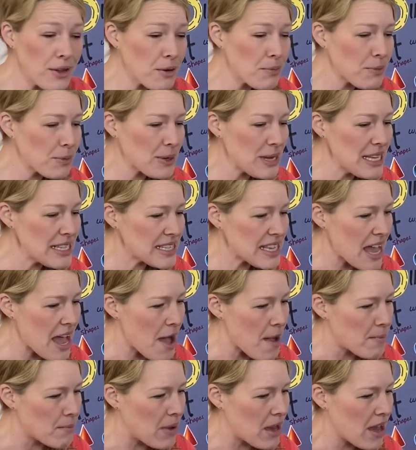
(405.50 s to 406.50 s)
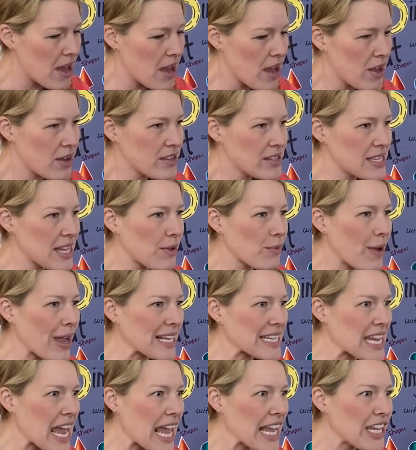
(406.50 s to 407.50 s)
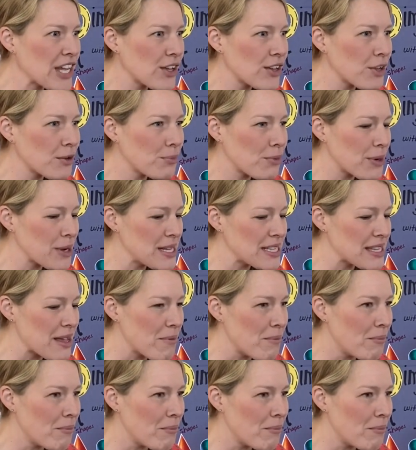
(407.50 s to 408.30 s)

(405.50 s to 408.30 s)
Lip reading: prism. Say rectangular prism.